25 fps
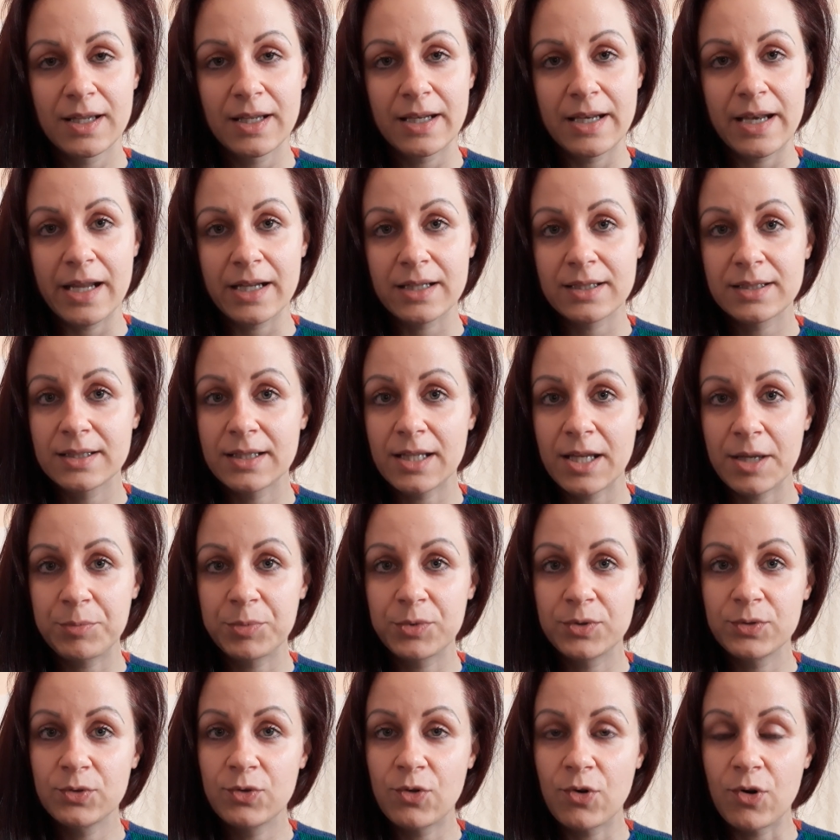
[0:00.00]
next
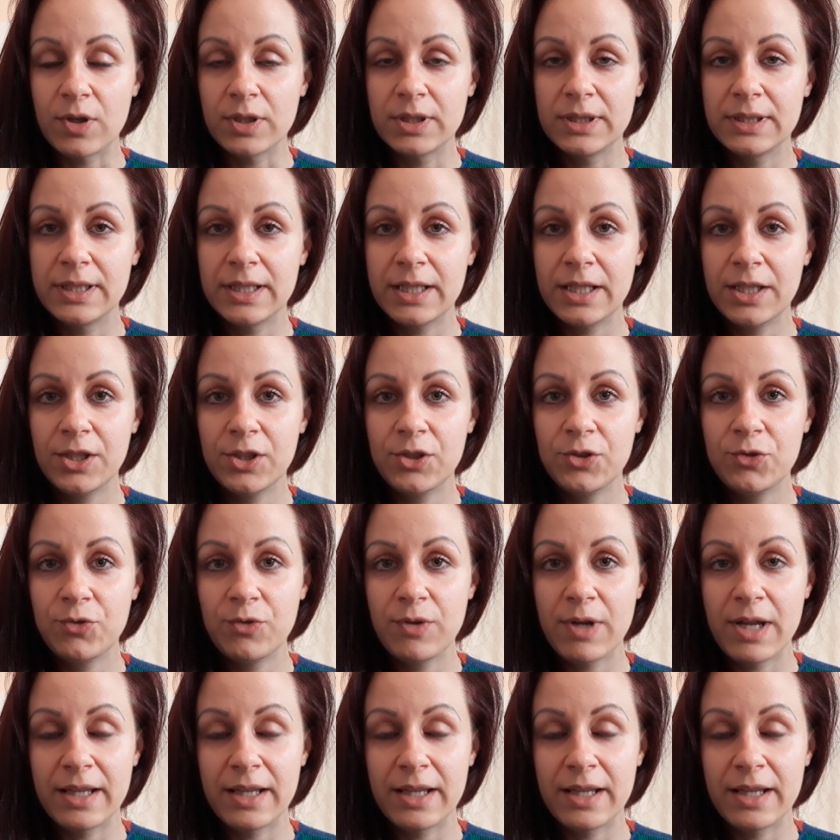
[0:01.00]
step to continue,